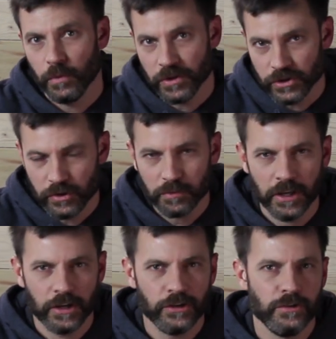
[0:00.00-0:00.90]
We do
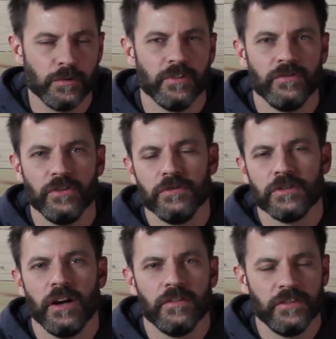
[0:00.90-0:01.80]
plan on doing
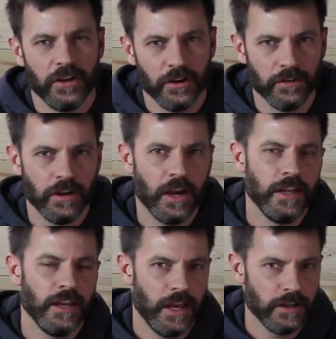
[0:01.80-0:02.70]
reviews of the Hero
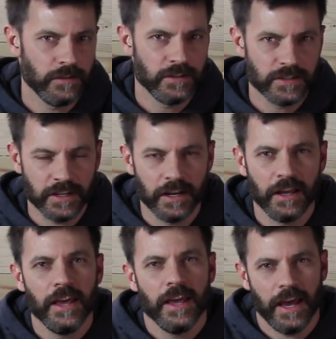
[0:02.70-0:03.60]
9 and of the
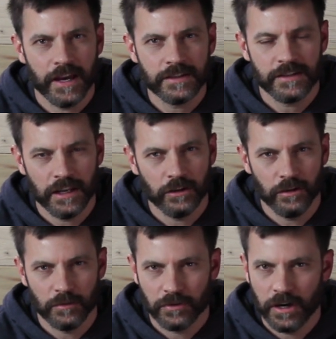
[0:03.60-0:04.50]
Sena as
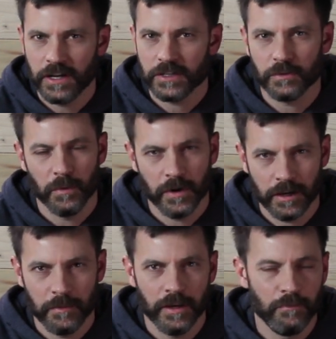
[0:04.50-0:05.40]
standalone products. We
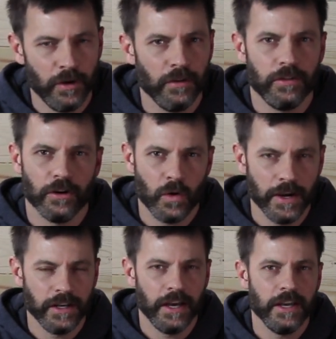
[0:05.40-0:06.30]
recommend both. They're
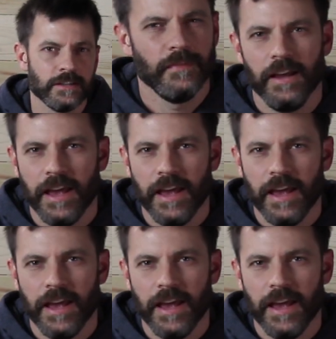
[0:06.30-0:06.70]
quite nice.